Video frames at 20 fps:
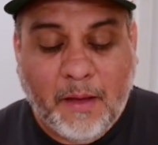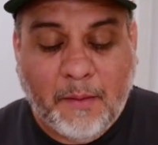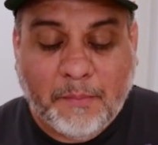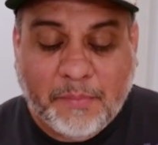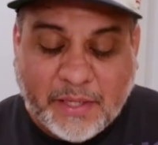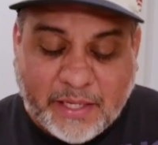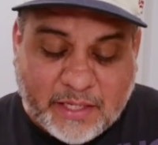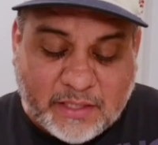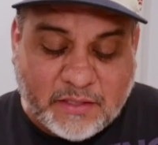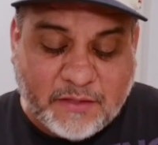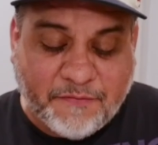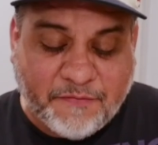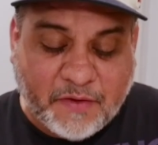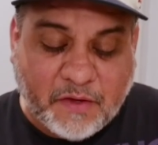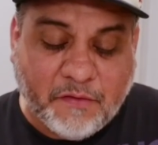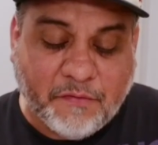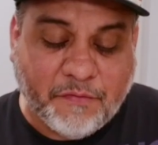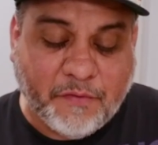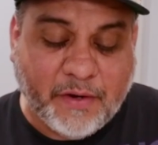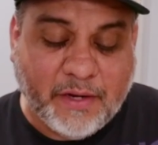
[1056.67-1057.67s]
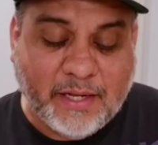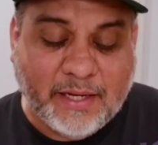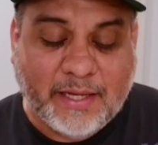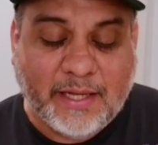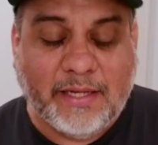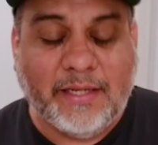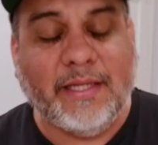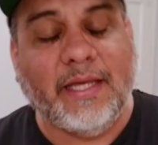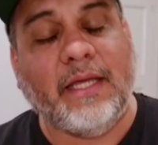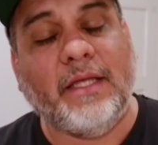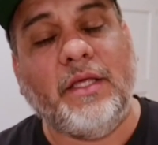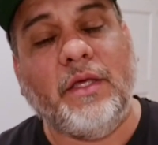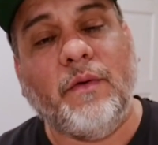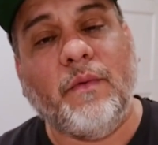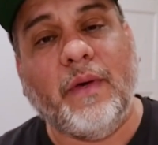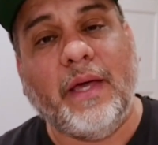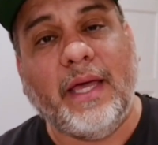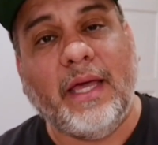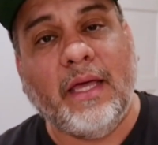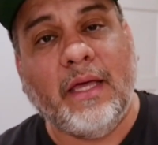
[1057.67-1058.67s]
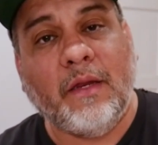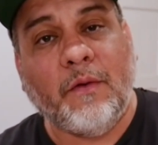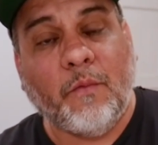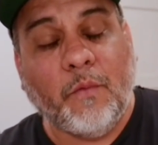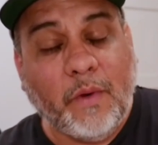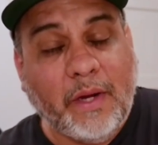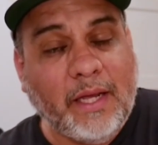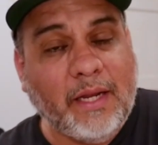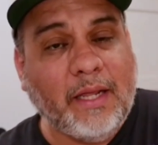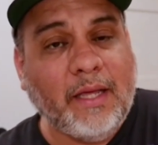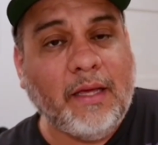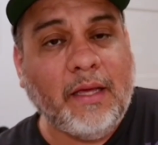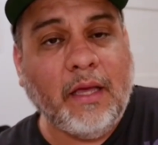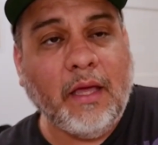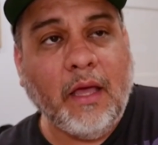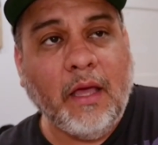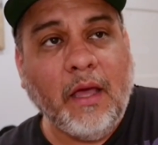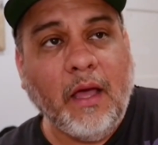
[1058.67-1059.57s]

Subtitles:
Please feel free to continue in reading